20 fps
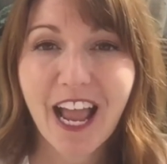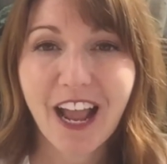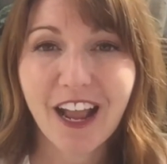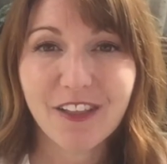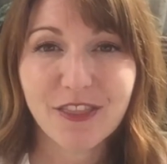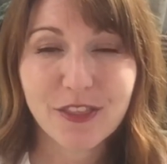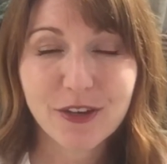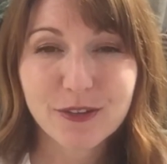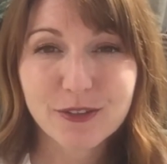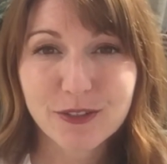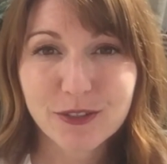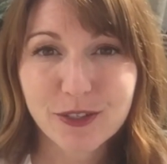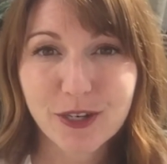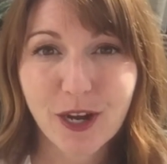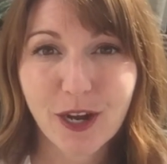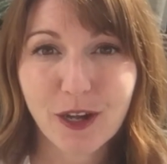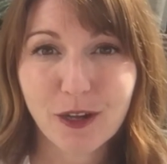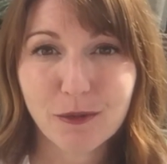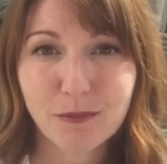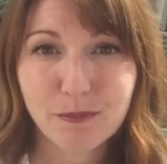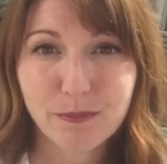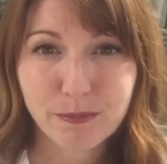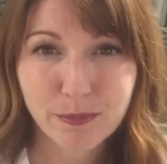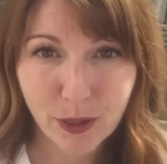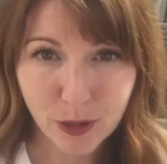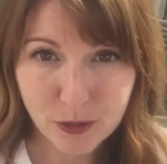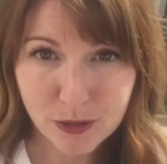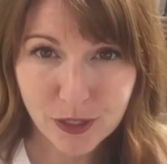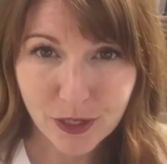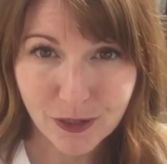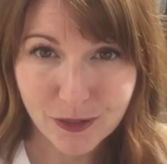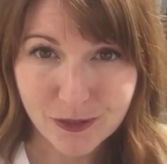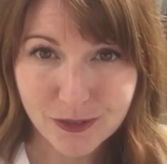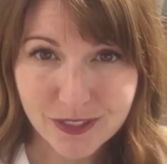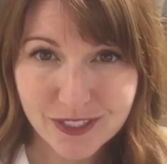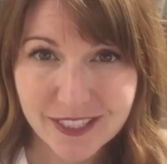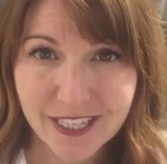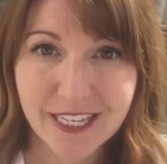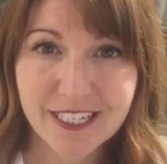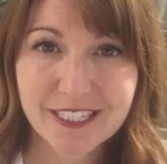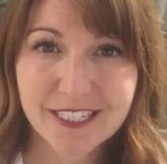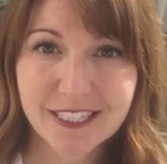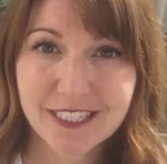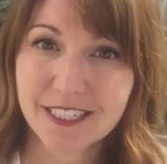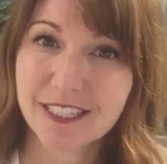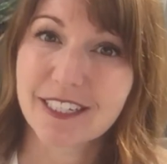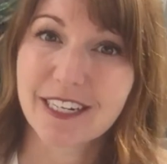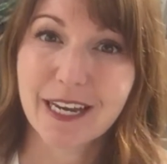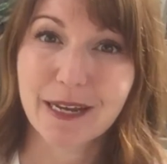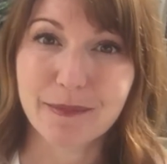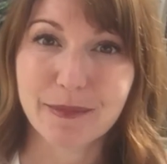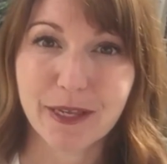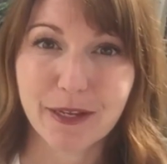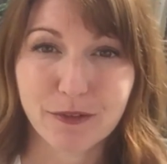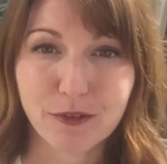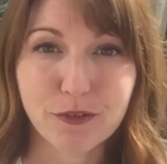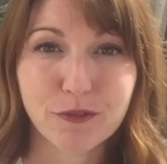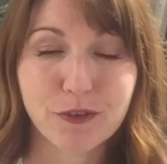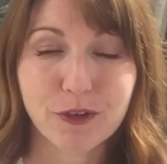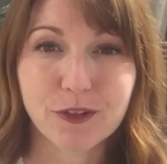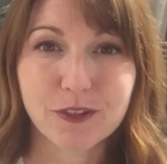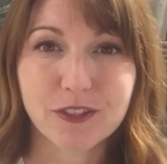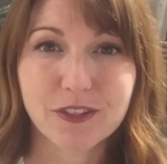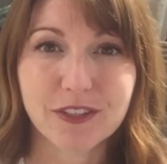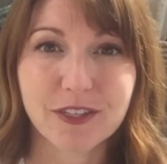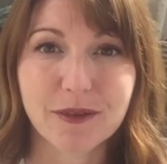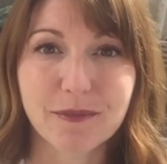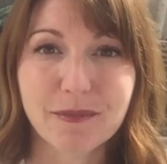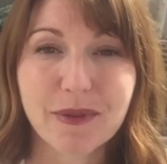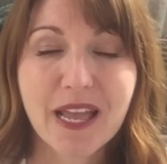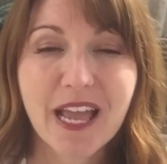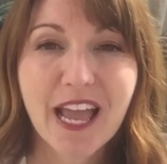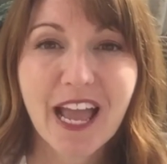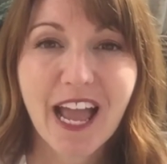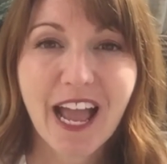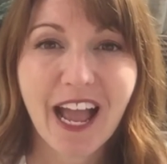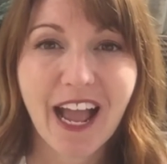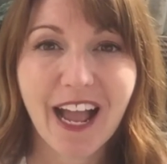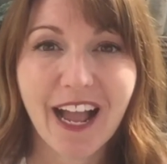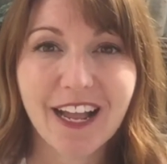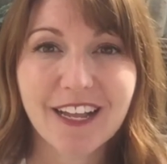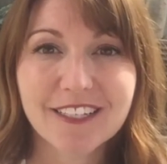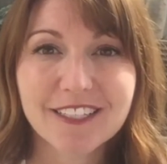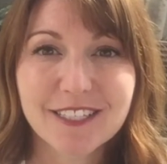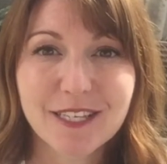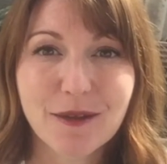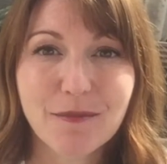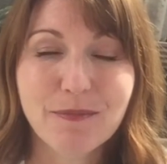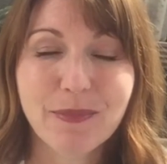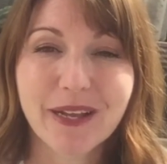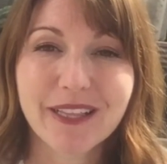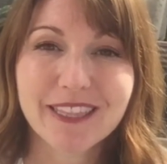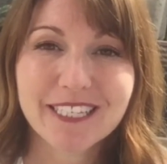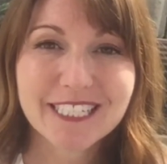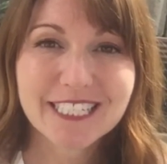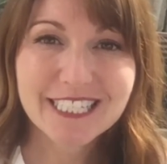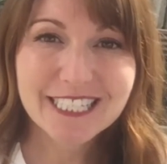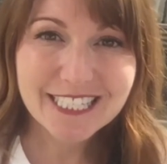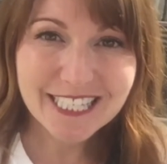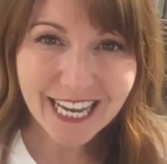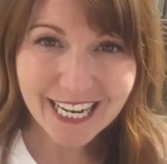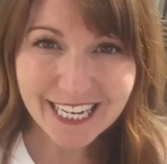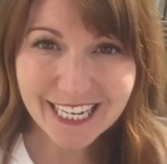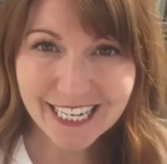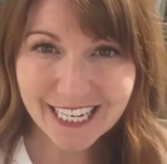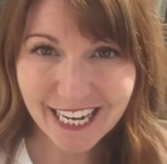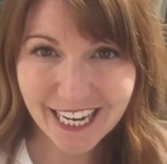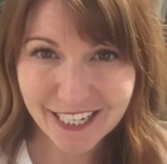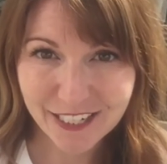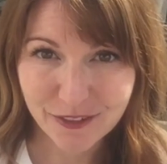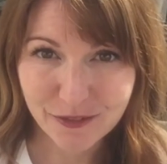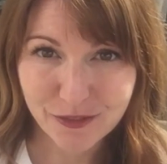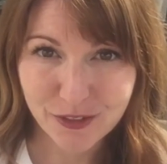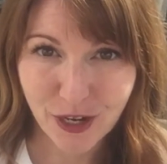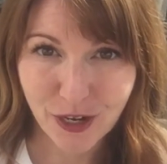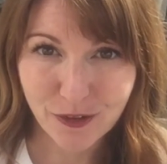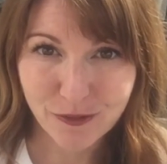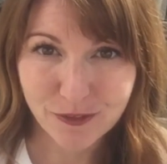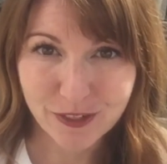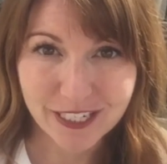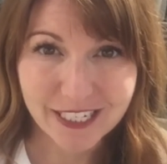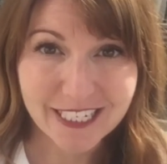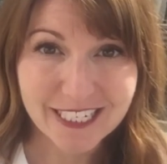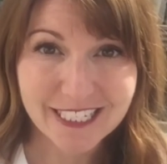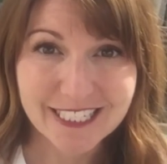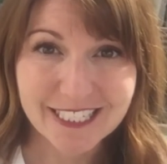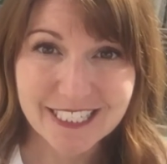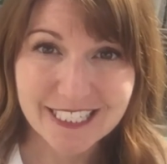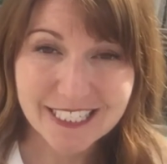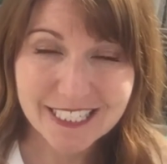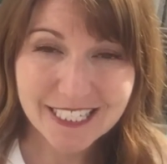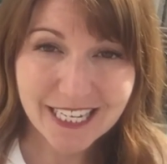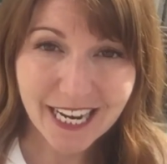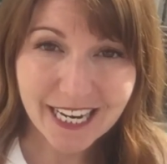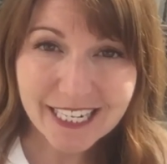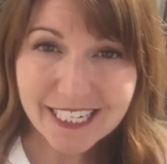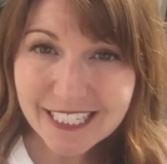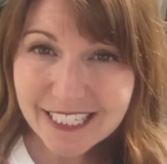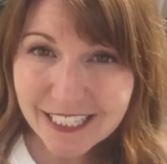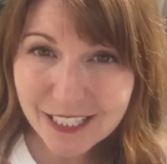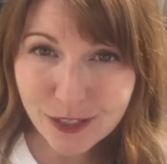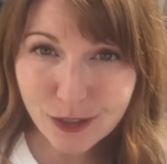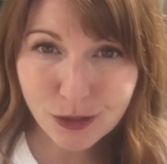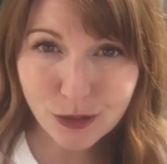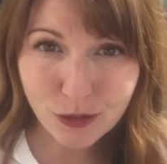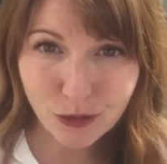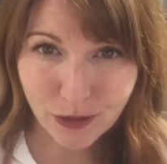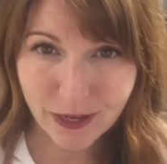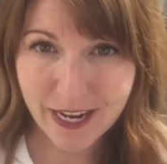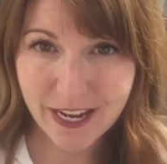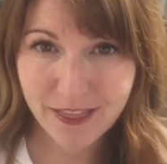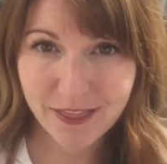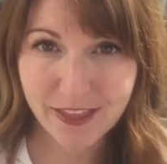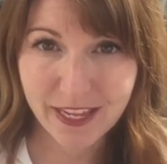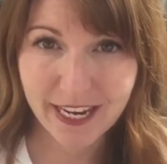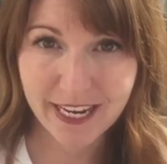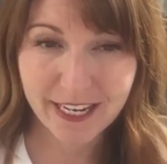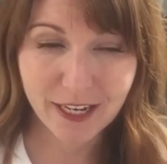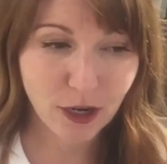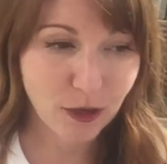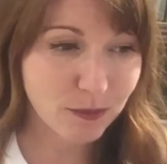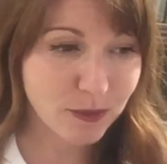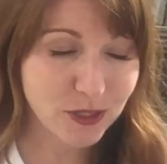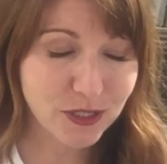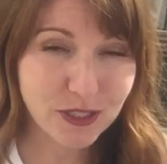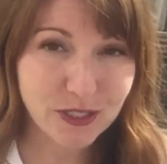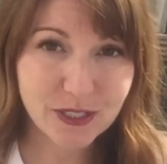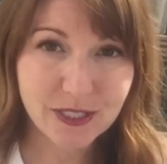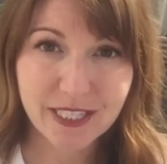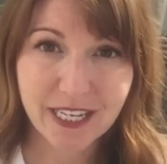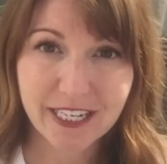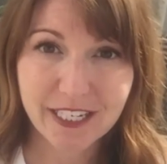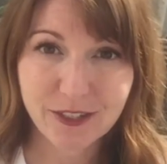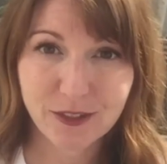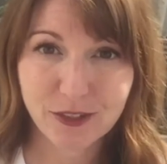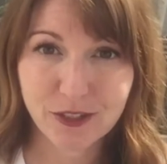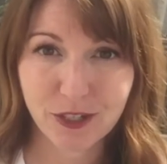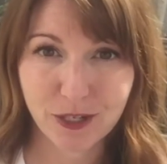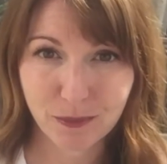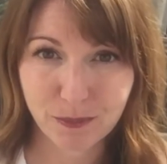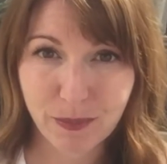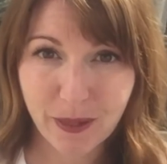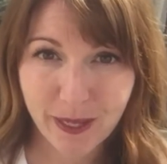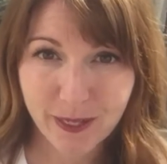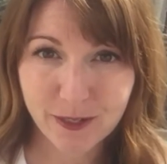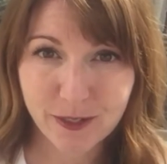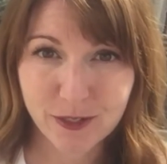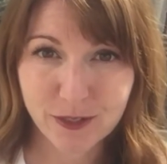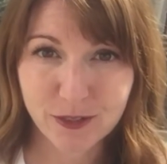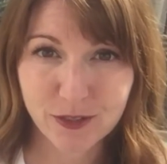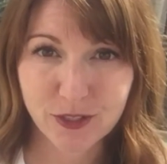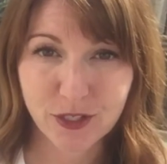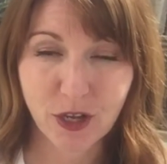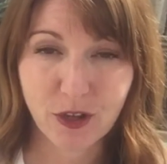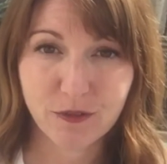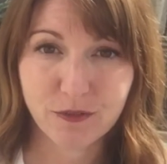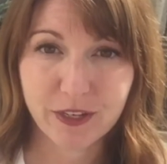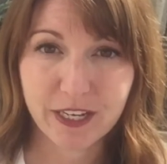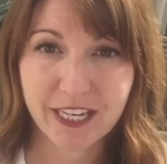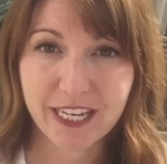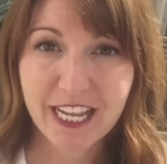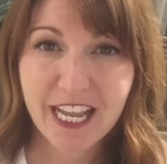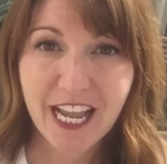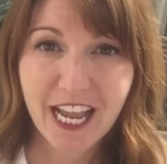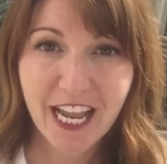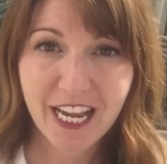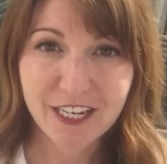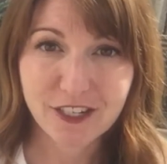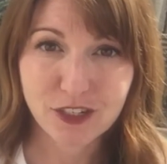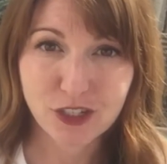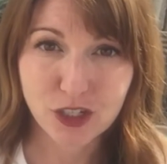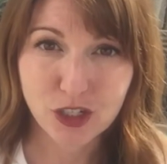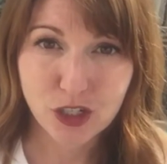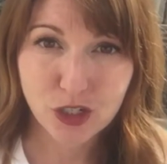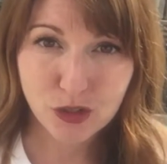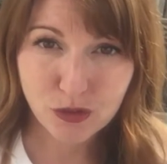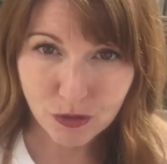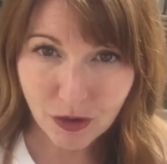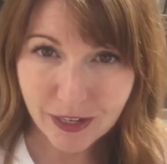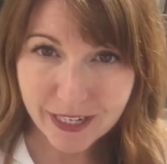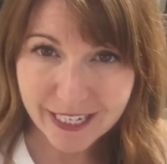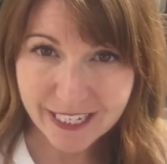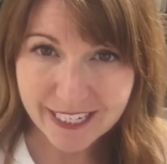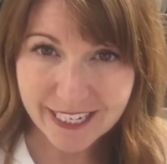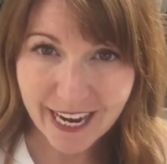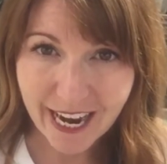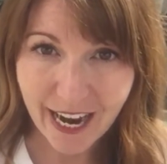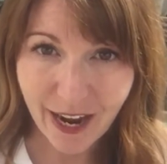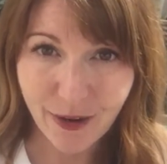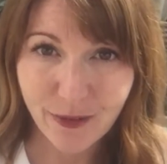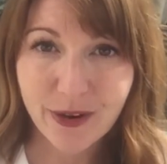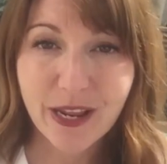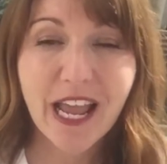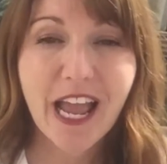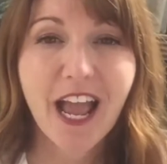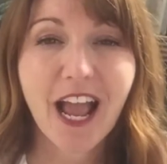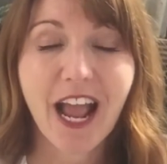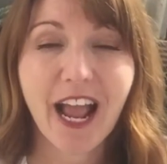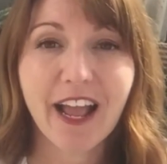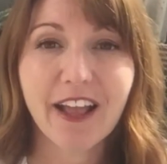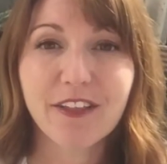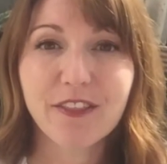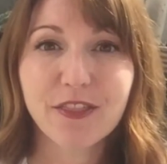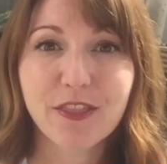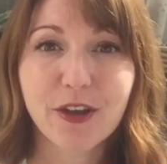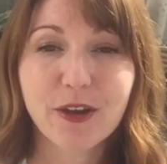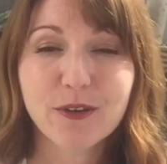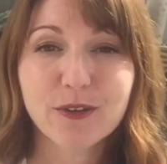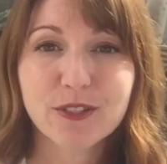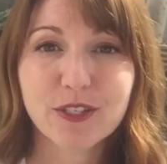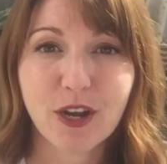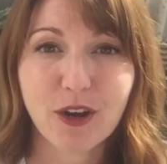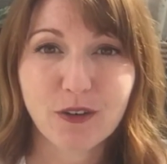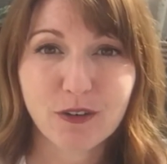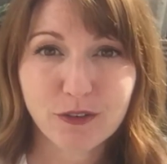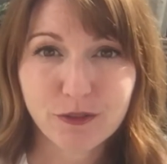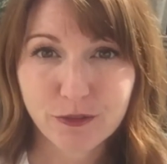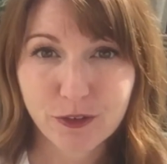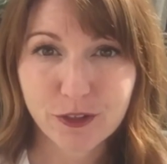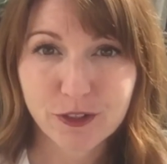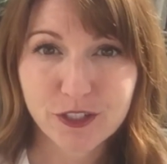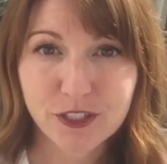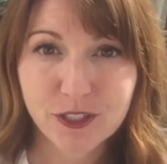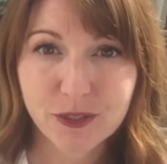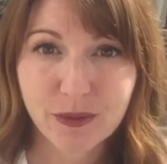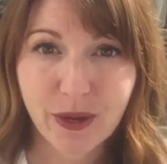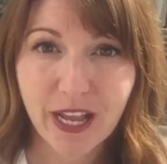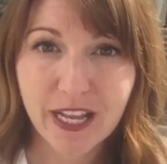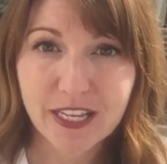and those are called botos. That's the name they refer to them as. But the second kind of dolphin is this tiny little gray thing. It almost looks like you took a bottlenose dolphin and just shrunk it down, and those are referred to